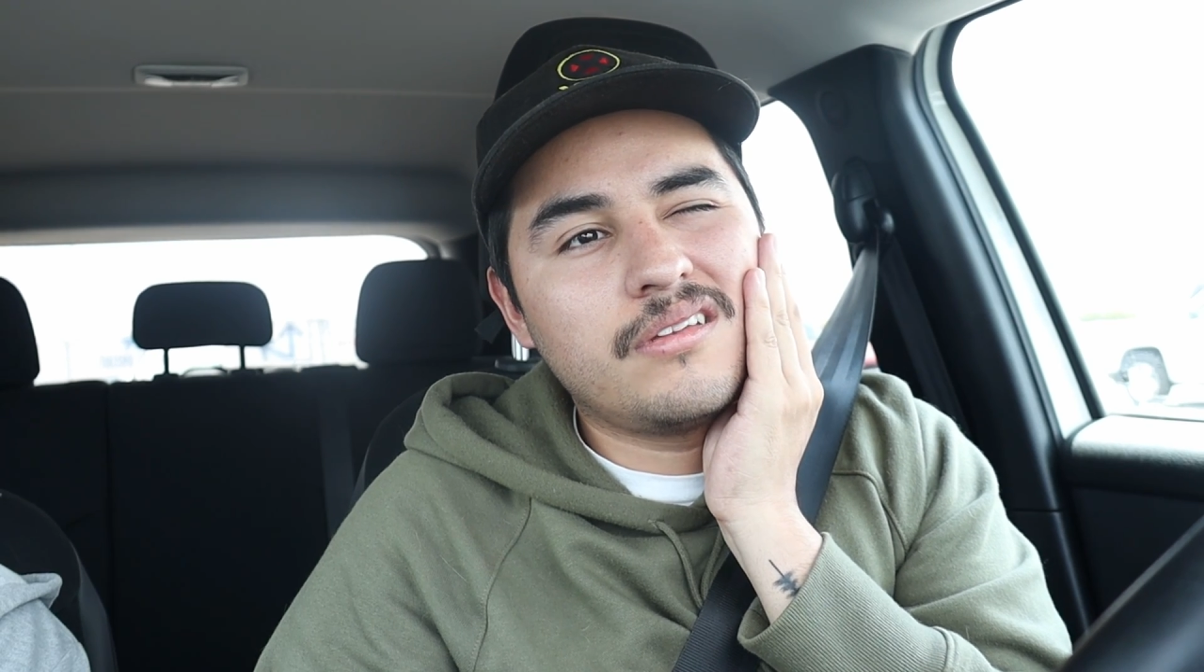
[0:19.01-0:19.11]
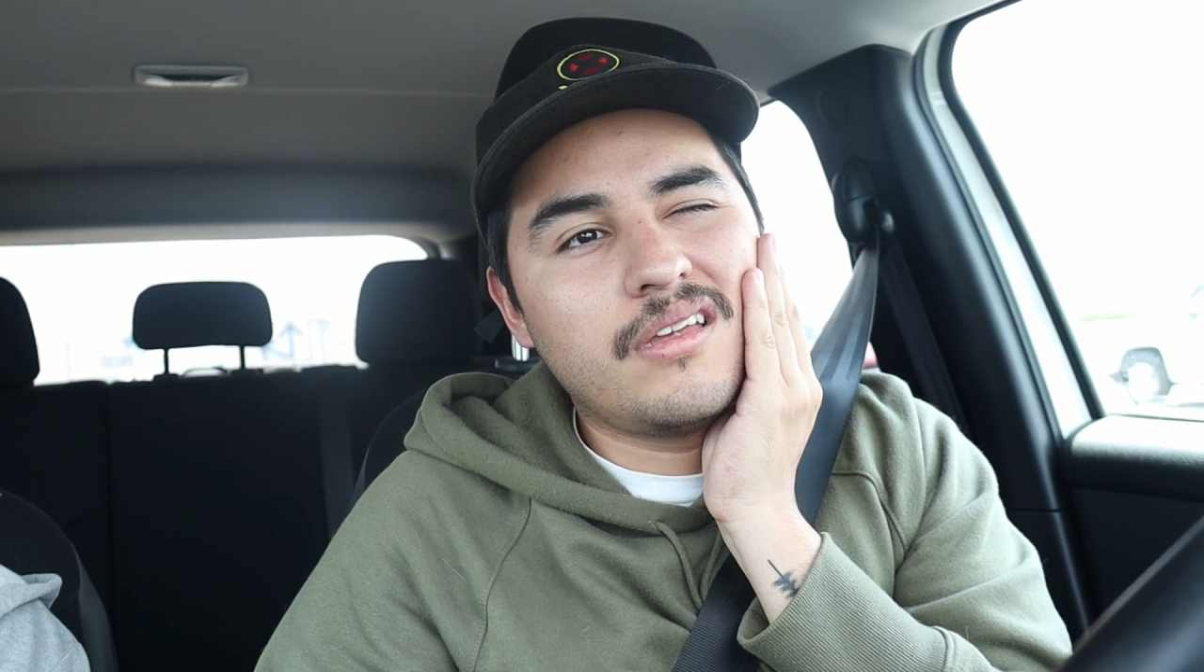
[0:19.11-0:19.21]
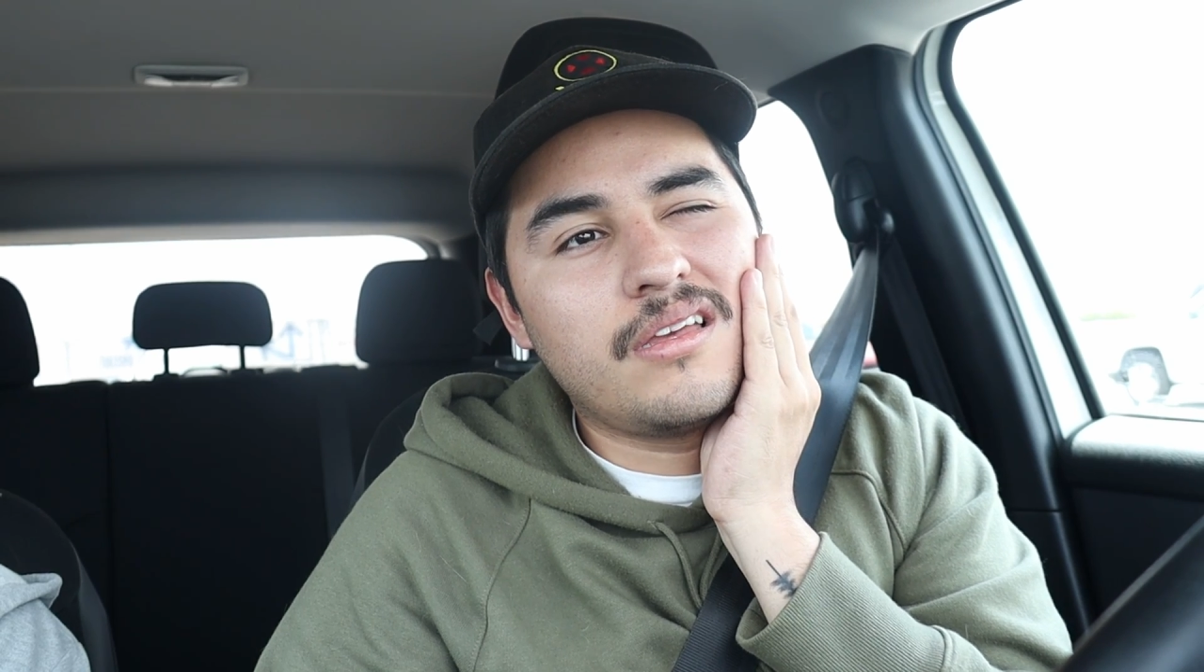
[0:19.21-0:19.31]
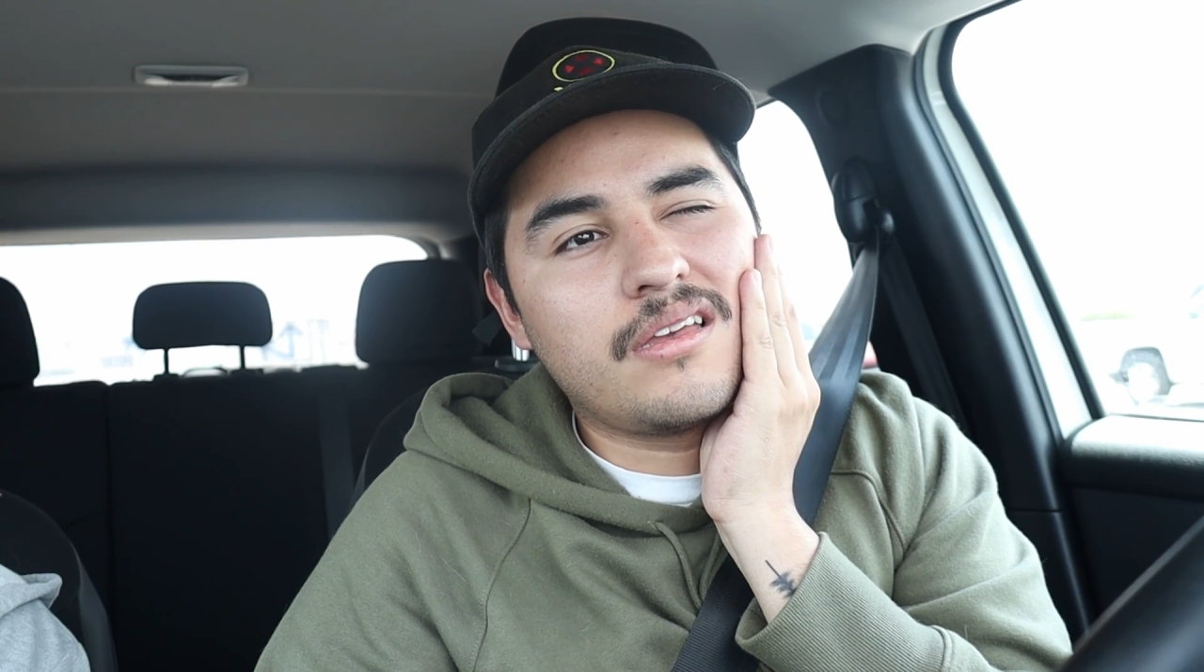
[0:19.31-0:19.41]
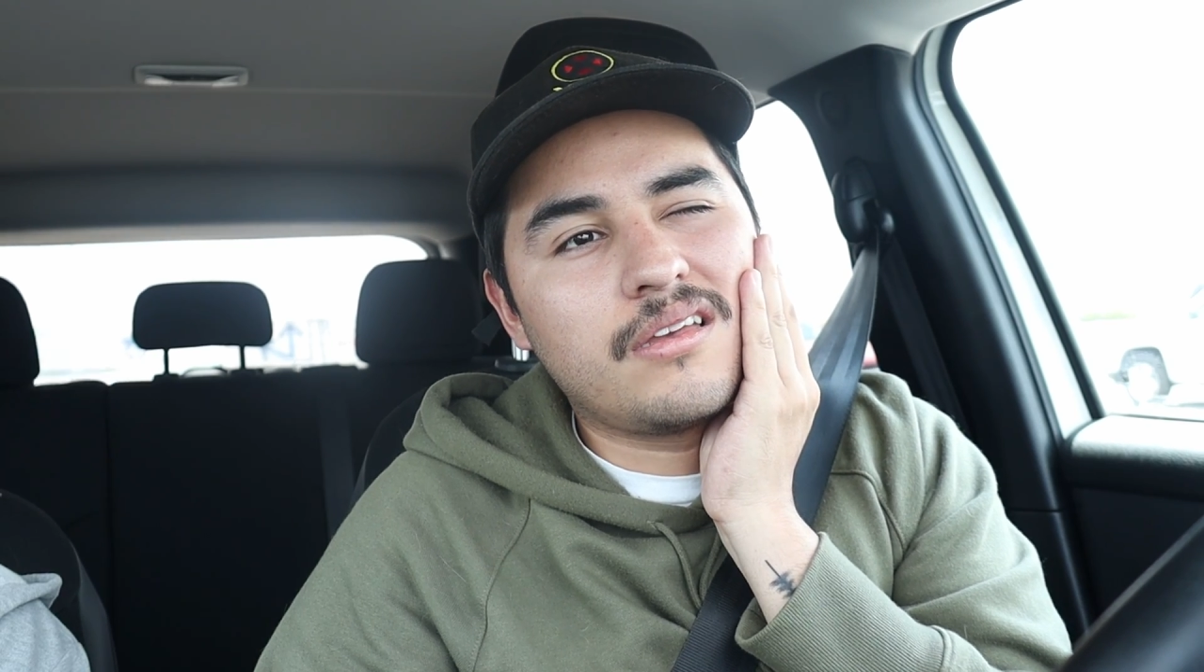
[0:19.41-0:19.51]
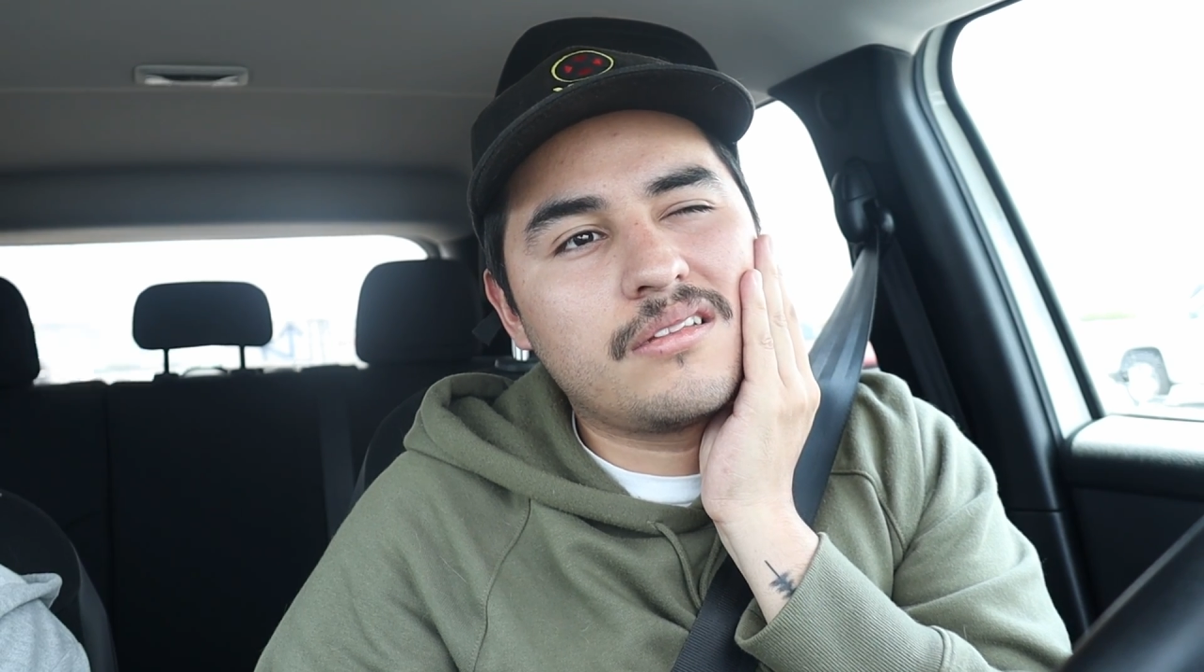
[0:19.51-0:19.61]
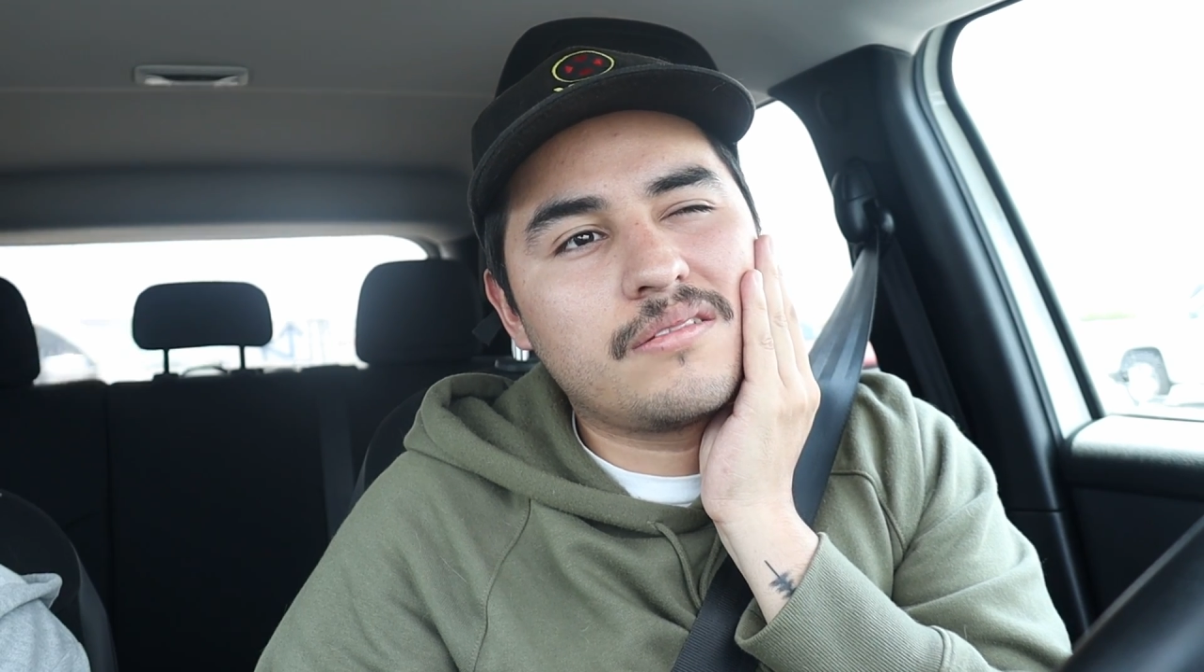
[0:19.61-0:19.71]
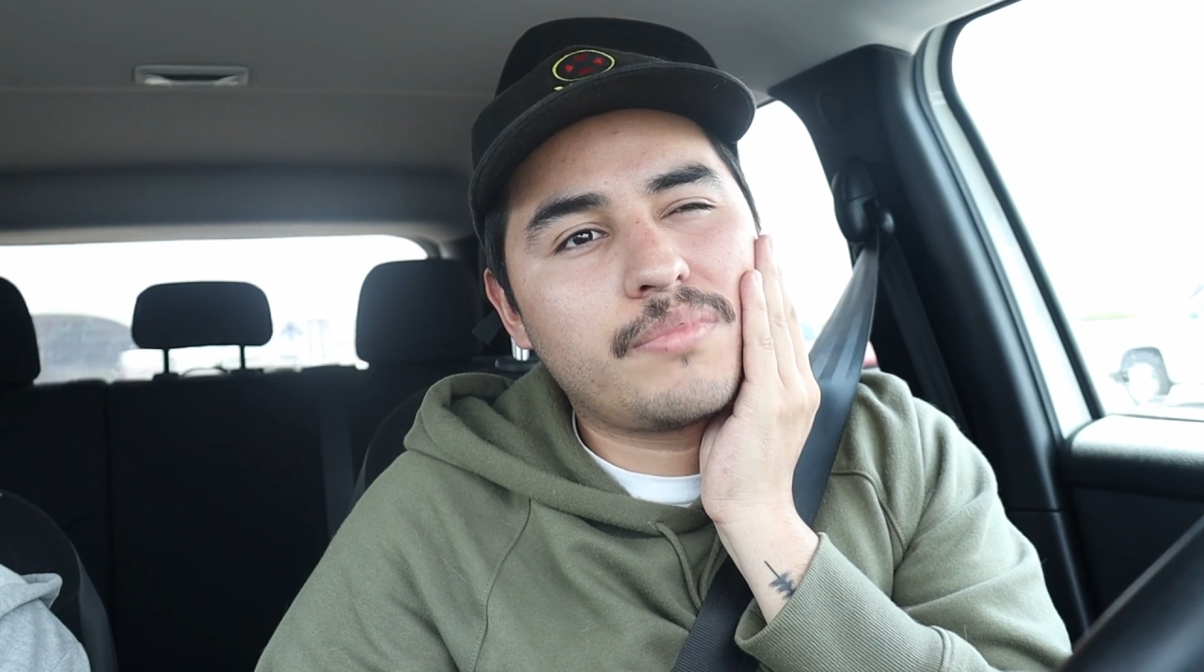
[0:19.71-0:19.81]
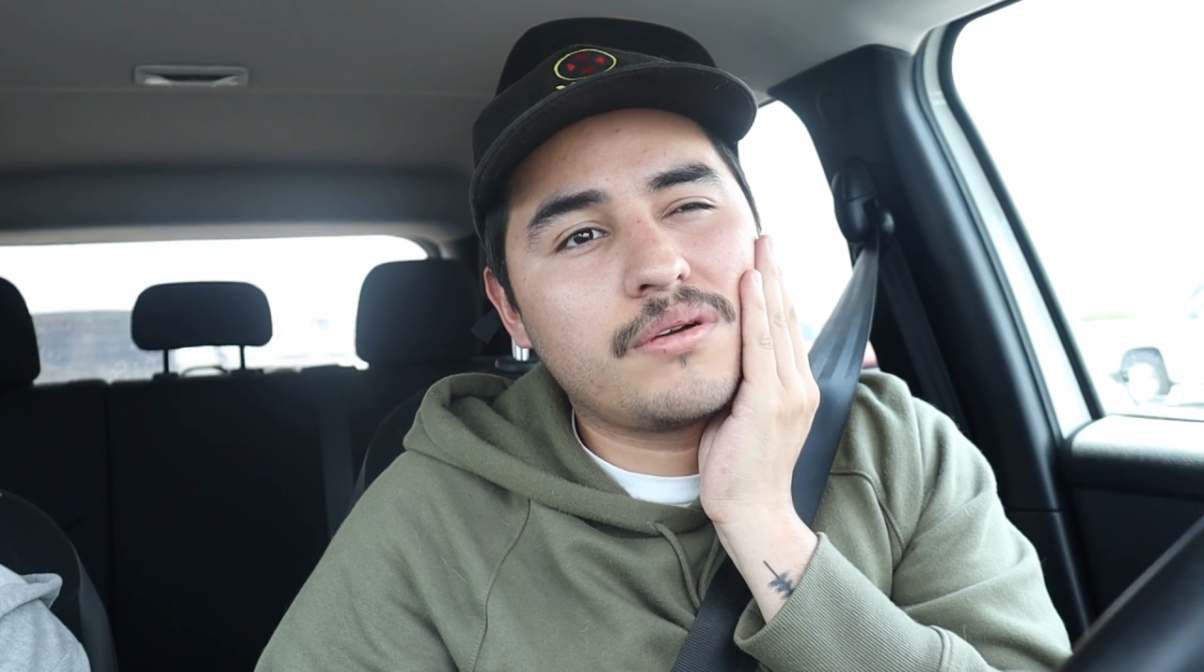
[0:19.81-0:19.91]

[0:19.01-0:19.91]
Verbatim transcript: and